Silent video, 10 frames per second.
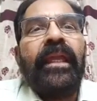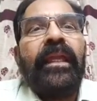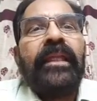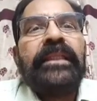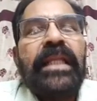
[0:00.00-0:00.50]

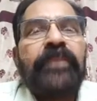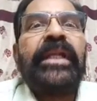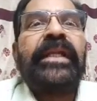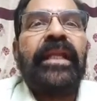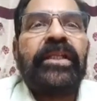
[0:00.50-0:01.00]
Then
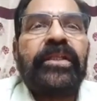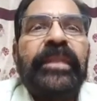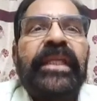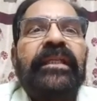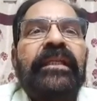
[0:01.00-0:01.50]
applied
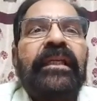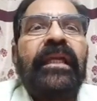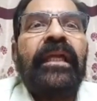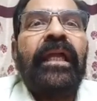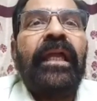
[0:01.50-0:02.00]
anatomy.
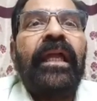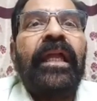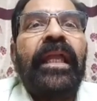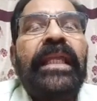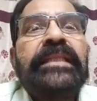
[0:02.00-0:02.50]

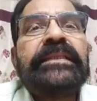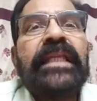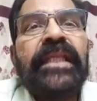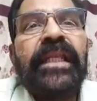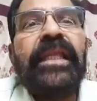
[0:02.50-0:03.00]
In
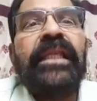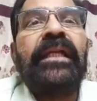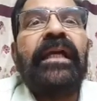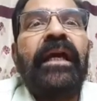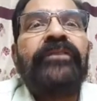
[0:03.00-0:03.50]
surgery
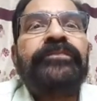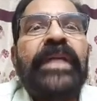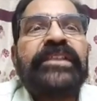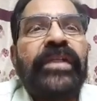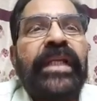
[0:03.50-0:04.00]
of
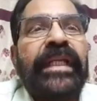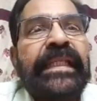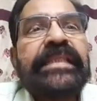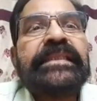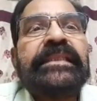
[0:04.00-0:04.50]

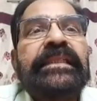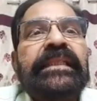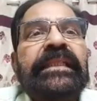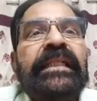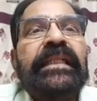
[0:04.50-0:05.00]
mastoiditis,
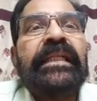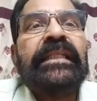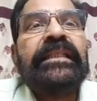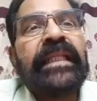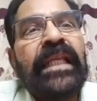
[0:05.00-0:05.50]

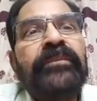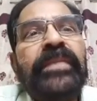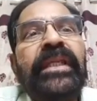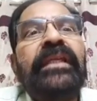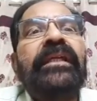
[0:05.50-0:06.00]
there can
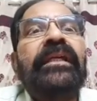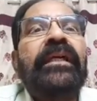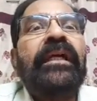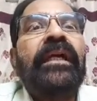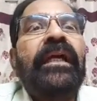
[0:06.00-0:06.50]
be
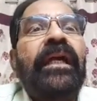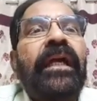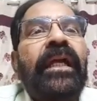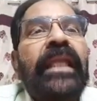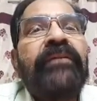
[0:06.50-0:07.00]

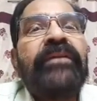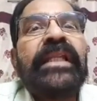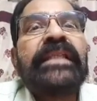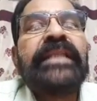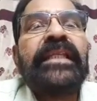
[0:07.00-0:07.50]

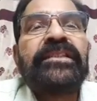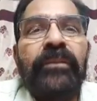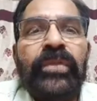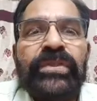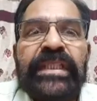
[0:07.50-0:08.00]
cavernous sinus
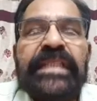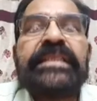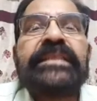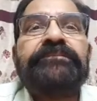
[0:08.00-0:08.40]
thrombosis.